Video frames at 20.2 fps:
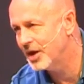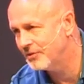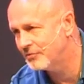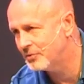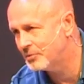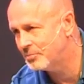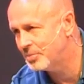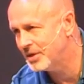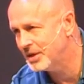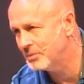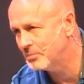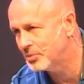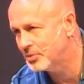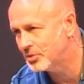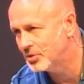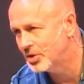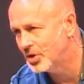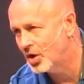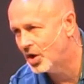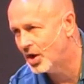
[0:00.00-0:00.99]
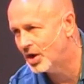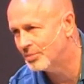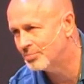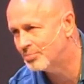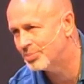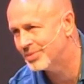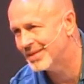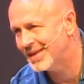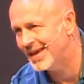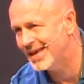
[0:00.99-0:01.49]
grateful people
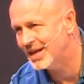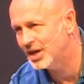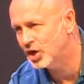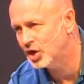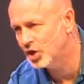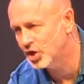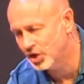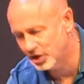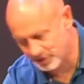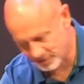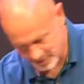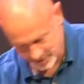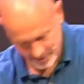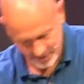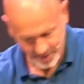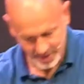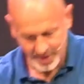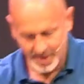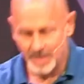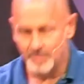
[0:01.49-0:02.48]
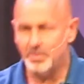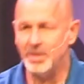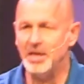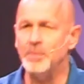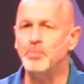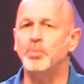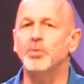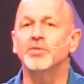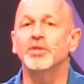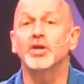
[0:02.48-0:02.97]
on planet Earth.
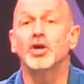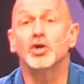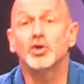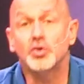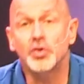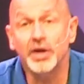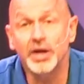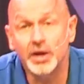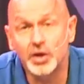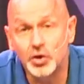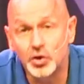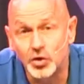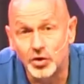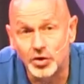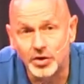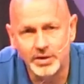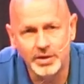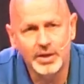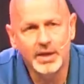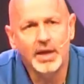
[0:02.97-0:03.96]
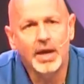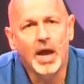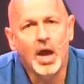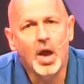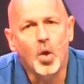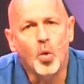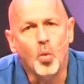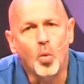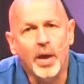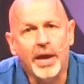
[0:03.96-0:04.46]
People that are critical,
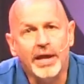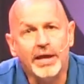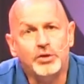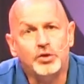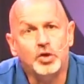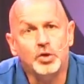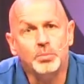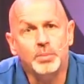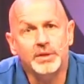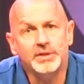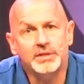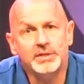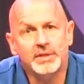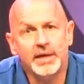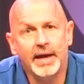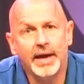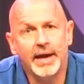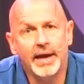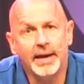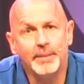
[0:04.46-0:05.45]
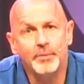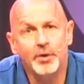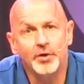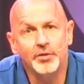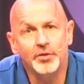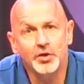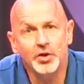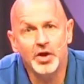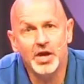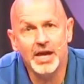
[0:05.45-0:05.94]
way too much time
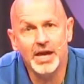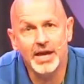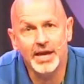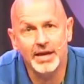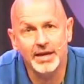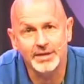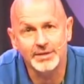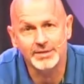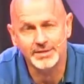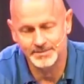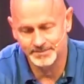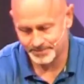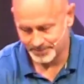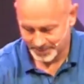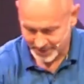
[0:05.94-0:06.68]
on their hands.